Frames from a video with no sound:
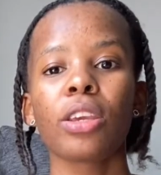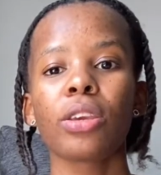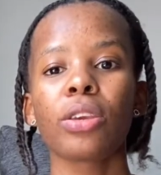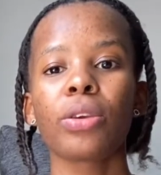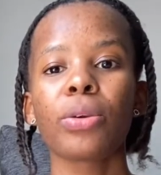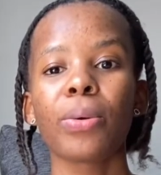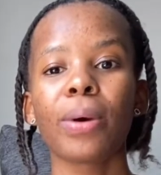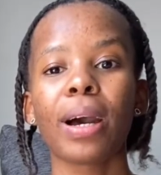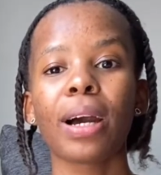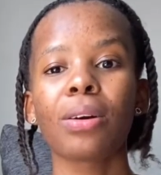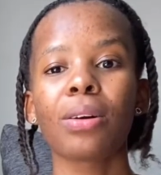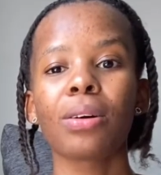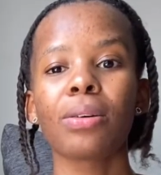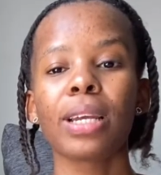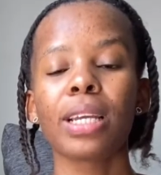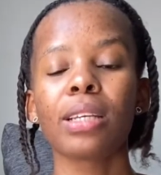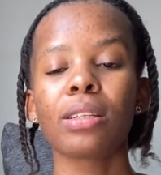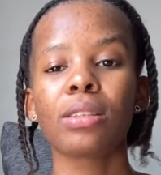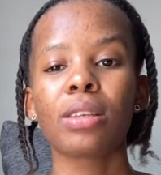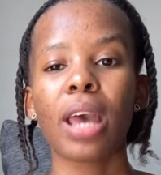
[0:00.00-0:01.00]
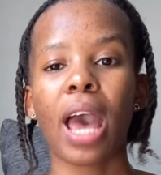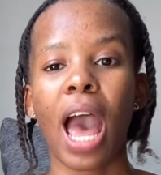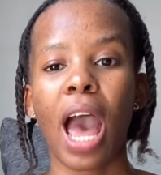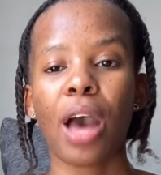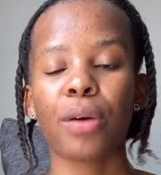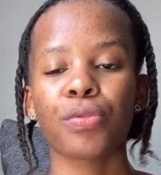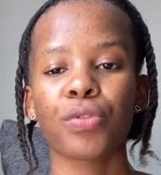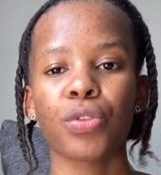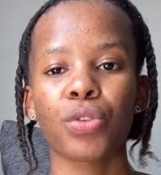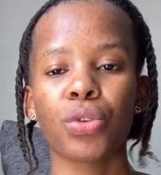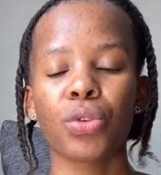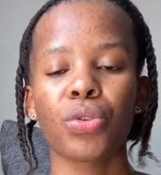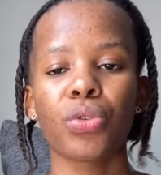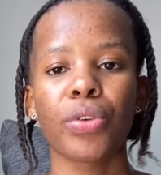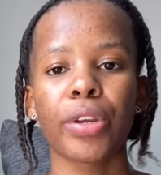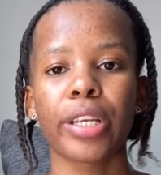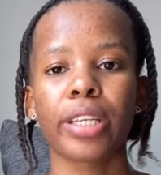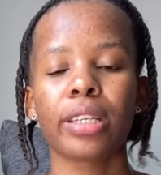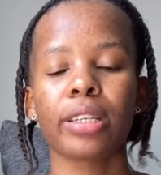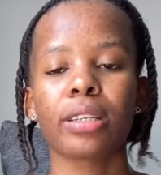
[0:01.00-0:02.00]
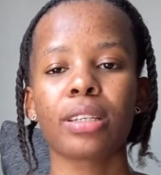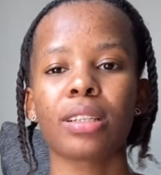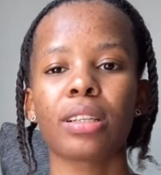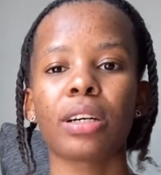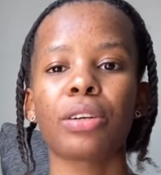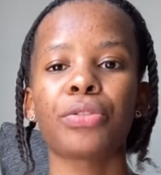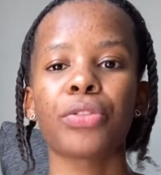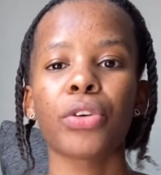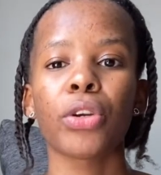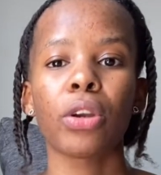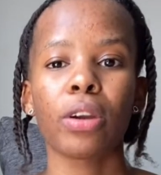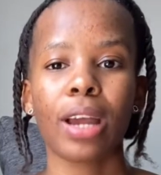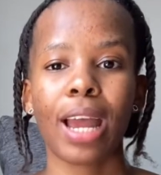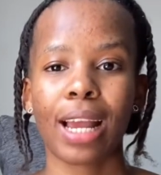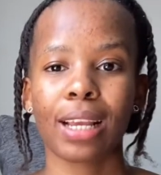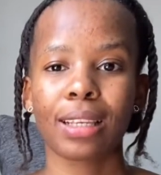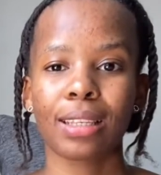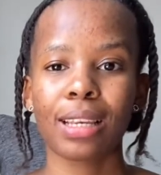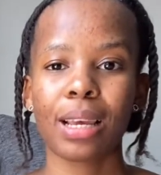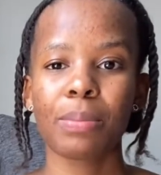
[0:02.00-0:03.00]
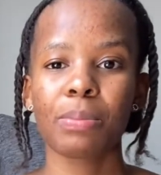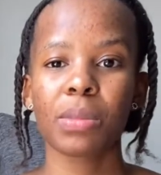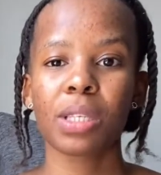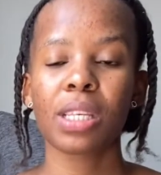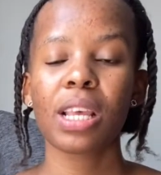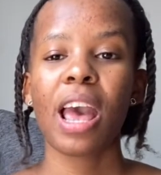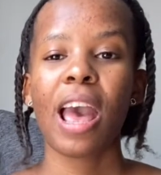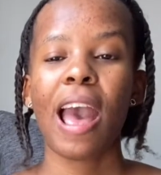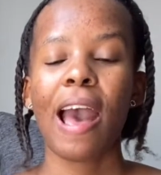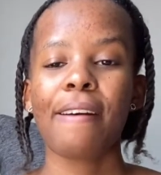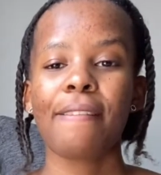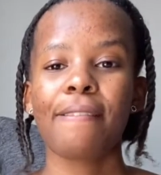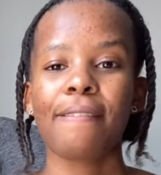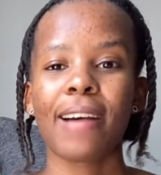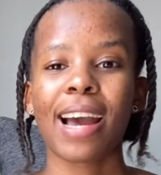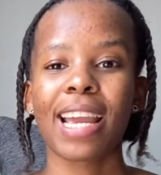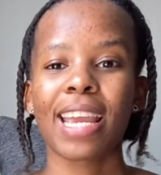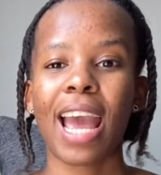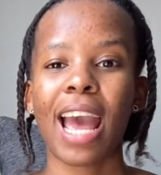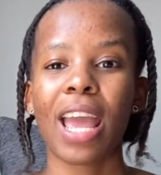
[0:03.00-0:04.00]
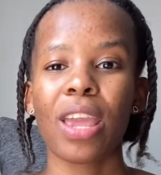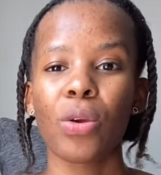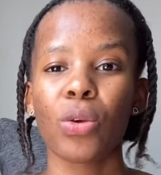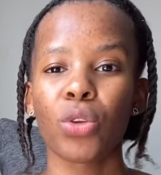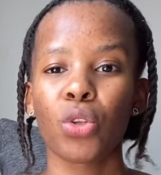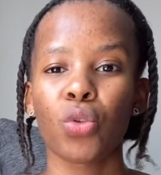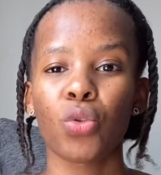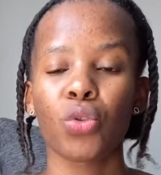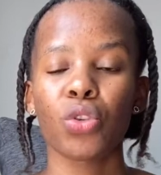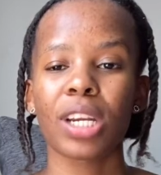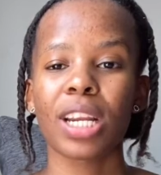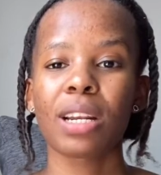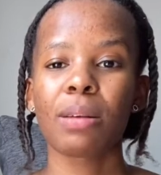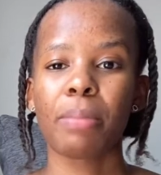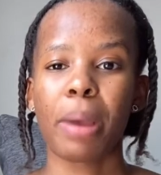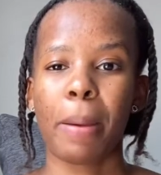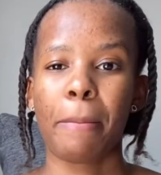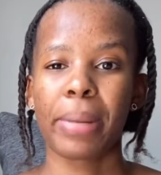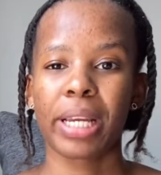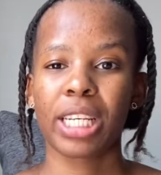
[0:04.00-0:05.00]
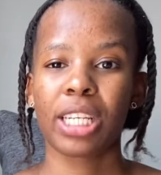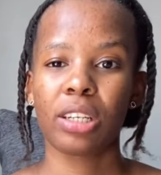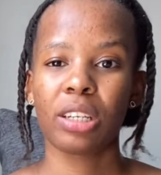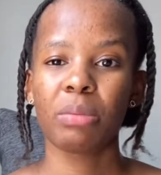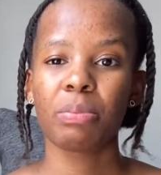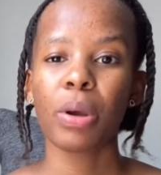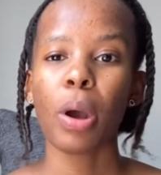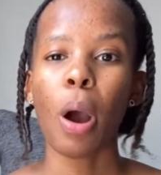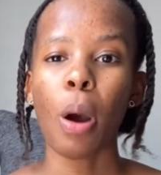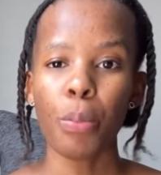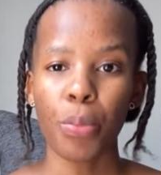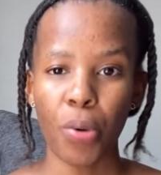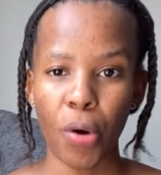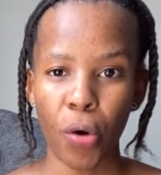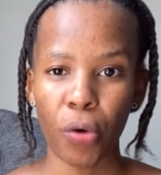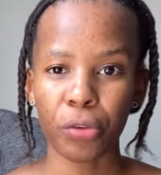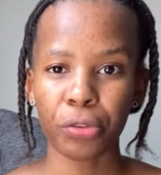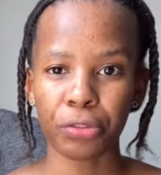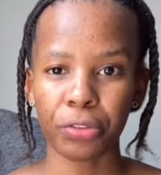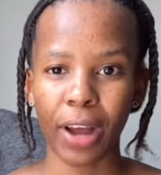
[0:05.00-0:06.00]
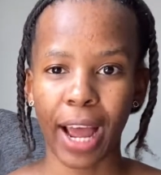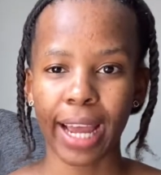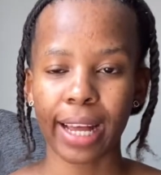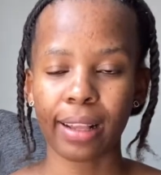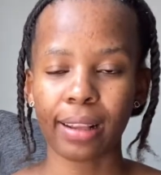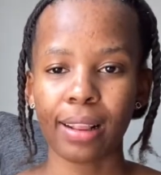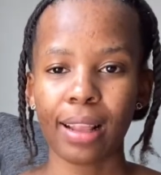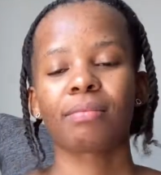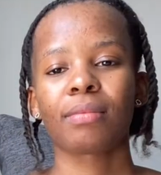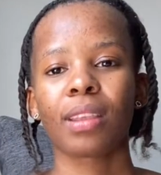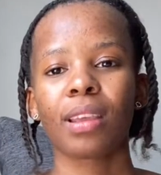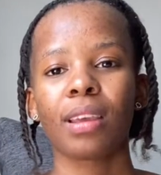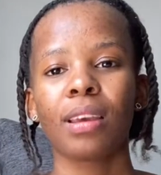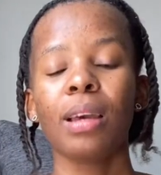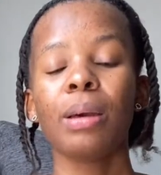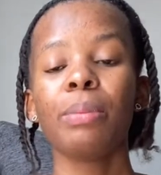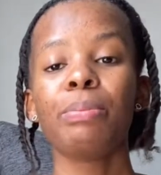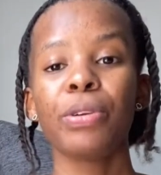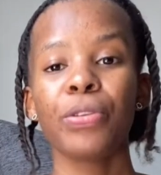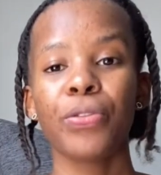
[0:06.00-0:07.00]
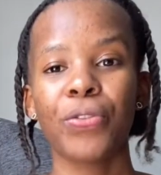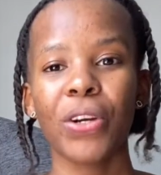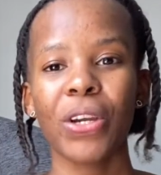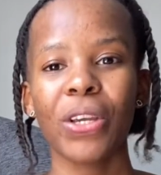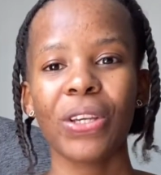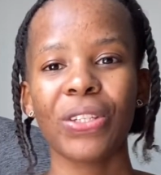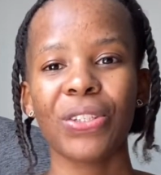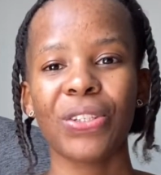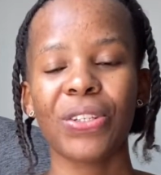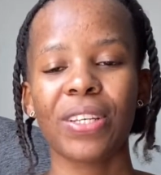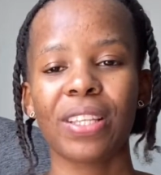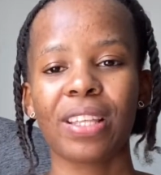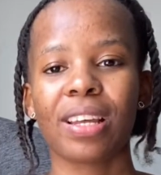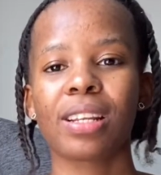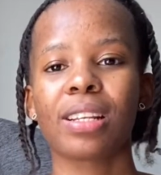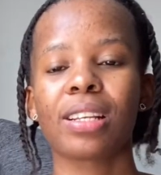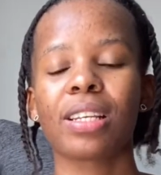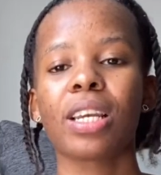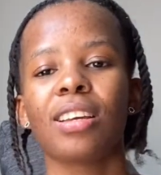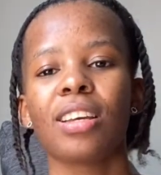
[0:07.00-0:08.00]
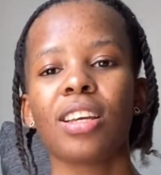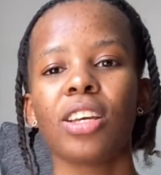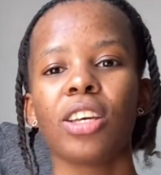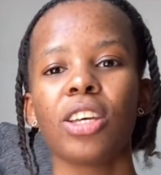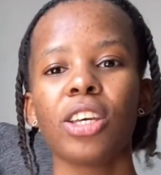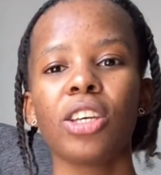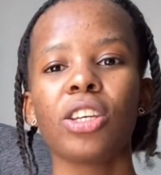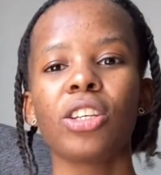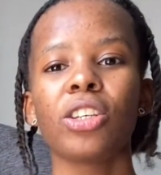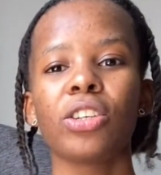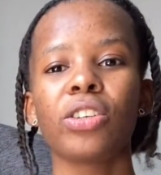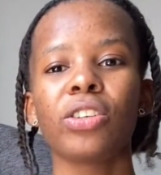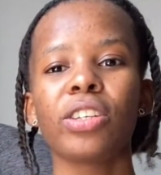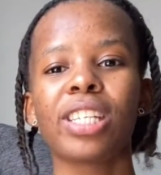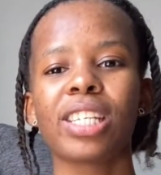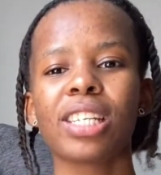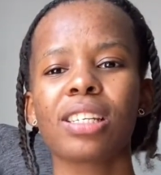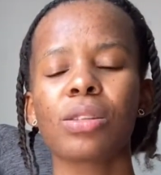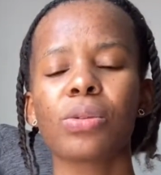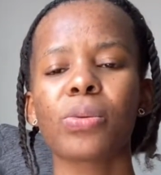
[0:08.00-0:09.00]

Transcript: You are going to have to register for your exams via your student membership profile. Before you do that, you just